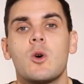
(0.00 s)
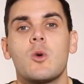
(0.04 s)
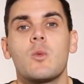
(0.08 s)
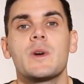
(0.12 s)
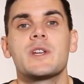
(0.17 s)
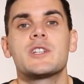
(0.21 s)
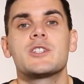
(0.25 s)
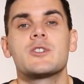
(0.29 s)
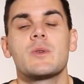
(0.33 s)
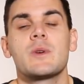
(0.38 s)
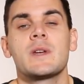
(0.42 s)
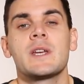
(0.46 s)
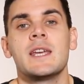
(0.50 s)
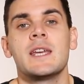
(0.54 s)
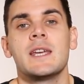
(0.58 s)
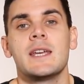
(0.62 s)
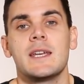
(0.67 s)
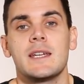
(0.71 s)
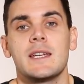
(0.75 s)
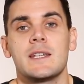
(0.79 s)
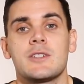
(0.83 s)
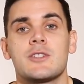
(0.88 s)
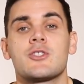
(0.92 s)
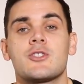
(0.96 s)
what we're doing
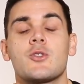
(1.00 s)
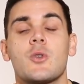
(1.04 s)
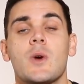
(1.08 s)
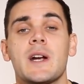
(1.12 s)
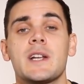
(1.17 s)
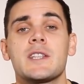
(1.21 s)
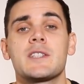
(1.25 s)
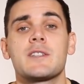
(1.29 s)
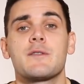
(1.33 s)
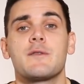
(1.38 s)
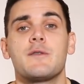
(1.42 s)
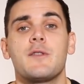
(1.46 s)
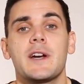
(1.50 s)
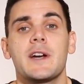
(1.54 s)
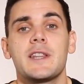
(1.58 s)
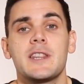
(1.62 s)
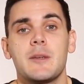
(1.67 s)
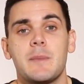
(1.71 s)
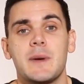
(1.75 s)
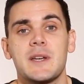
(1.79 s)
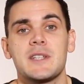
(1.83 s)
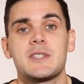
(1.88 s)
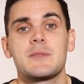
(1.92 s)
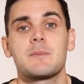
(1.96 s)
here is trying to find
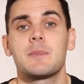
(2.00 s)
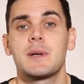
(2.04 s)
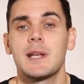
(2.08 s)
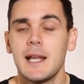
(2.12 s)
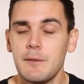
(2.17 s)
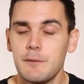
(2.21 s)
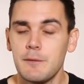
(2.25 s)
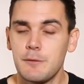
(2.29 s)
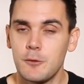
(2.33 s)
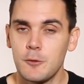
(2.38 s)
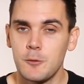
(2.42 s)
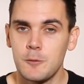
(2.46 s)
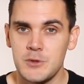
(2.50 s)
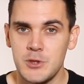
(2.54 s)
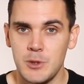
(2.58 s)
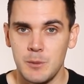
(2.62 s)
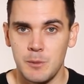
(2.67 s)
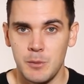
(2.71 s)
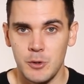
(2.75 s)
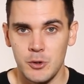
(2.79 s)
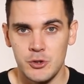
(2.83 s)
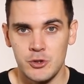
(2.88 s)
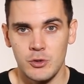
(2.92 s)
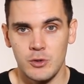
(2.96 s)
the best platform to
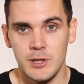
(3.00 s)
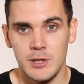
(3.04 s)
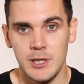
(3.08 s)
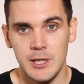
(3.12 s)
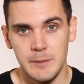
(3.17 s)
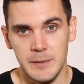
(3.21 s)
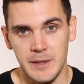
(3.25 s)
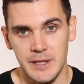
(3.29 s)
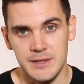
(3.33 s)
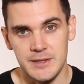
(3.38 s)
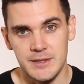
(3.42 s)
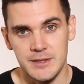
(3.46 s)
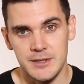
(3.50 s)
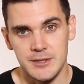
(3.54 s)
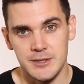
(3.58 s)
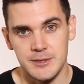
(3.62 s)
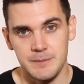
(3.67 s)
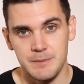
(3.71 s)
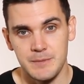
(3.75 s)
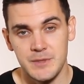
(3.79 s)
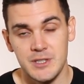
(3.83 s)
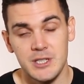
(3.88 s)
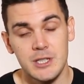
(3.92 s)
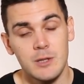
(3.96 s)
push your limits.
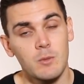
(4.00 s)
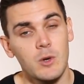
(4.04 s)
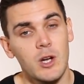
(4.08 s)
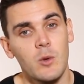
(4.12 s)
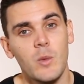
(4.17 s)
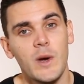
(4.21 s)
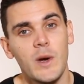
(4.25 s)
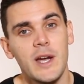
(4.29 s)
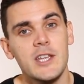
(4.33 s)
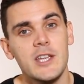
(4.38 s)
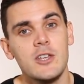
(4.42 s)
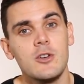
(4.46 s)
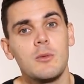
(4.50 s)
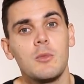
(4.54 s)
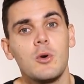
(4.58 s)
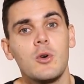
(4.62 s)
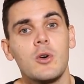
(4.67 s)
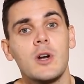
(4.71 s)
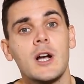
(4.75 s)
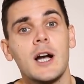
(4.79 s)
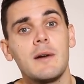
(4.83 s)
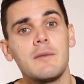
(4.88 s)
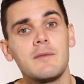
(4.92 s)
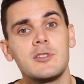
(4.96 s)
Somewhere where you're more
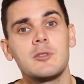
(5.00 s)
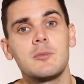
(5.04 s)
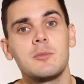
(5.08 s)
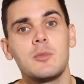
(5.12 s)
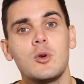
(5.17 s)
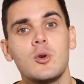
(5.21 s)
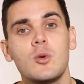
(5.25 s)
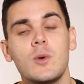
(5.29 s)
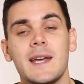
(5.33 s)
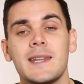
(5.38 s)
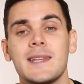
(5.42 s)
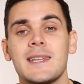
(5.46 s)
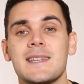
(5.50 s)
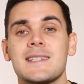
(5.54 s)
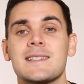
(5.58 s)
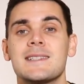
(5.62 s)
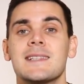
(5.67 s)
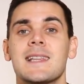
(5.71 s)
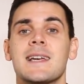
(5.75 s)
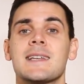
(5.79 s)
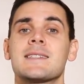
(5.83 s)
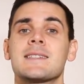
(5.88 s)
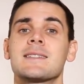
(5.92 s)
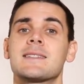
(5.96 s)
comfortable and there's
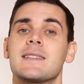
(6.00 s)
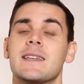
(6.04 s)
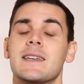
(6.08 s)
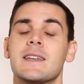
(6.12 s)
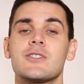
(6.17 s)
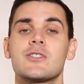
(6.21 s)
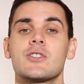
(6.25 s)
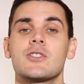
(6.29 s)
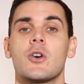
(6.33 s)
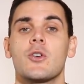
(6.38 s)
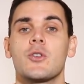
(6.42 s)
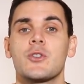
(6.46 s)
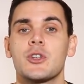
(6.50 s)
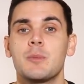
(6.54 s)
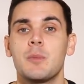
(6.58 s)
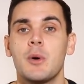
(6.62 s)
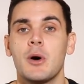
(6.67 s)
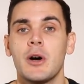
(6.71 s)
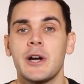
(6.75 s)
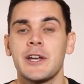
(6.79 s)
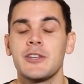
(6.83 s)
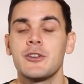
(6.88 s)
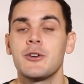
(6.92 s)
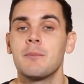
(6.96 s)
less things
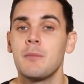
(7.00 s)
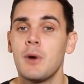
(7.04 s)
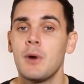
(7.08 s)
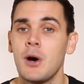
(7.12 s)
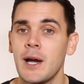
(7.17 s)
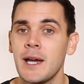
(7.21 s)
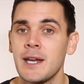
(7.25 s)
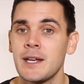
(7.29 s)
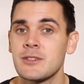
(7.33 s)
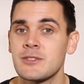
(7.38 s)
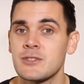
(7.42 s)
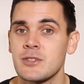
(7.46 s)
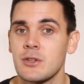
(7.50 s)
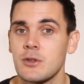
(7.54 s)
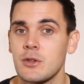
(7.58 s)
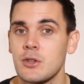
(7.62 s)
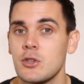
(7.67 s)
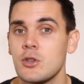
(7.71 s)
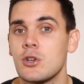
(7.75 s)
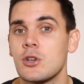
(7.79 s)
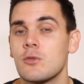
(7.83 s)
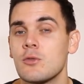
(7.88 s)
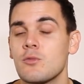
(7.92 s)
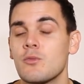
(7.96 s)
occupying your mind so that
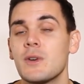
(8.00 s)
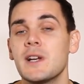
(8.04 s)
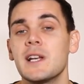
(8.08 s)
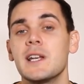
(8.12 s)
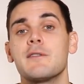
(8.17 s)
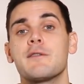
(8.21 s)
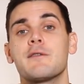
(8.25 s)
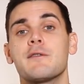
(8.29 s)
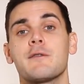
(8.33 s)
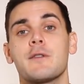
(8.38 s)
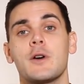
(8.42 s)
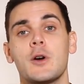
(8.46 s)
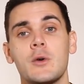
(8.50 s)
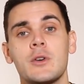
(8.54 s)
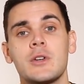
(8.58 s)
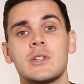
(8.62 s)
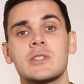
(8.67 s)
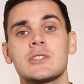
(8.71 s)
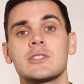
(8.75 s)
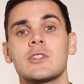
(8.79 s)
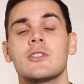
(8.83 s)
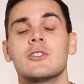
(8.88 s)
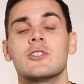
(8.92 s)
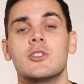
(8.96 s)
you can really
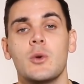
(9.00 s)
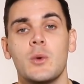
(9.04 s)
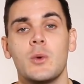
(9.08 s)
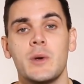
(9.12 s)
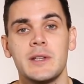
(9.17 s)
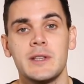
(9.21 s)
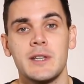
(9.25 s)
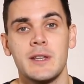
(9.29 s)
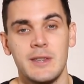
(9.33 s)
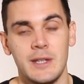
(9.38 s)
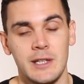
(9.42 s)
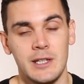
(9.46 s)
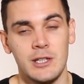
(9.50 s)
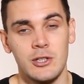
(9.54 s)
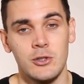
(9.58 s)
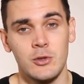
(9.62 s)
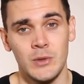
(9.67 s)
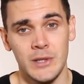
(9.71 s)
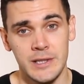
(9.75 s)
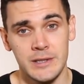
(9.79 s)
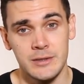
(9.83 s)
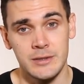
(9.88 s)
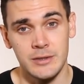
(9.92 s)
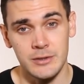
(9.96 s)
focus on doing the thing you
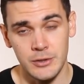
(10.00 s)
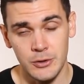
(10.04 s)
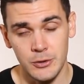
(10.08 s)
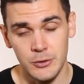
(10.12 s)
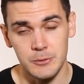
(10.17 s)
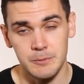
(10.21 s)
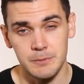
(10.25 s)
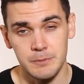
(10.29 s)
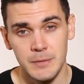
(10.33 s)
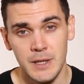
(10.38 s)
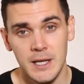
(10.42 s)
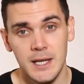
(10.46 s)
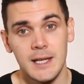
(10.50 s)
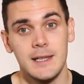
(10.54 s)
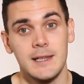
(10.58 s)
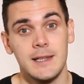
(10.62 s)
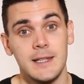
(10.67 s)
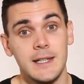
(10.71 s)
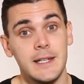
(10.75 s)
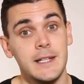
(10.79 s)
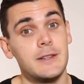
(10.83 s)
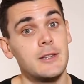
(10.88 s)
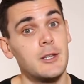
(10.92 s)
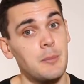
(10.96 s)
need to do.
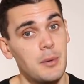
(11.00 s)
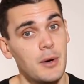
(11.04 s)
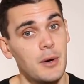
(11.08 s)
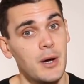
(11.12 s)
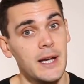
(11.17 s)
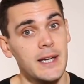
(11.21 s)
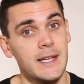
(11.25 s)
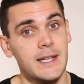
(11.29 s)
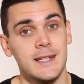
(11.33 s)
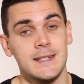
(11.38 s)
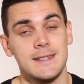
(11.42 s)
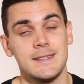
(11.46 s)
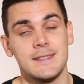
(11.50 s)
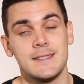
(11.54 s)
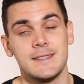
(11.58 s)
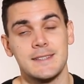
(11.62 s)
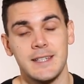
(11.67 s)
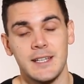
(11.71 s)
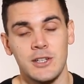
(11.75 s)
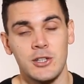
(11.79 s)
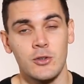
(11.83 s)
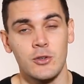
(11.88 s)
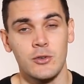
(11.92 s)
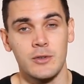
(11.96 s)
Lean the bike and
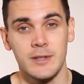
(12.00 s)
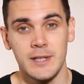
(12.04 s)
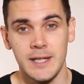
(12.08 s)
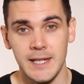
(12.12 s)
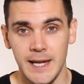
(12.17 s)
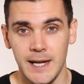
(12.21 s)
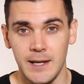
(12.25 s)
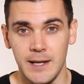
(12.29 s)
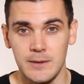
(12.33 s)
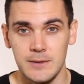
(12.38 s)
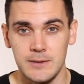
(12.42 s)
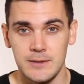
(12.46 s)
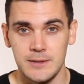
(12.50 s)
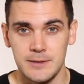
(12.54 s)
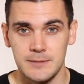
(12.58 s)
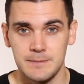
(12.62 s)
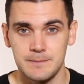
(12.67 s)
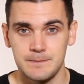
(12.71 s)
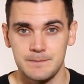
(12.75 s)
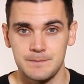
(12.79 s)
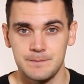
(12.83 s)
stick your knee out.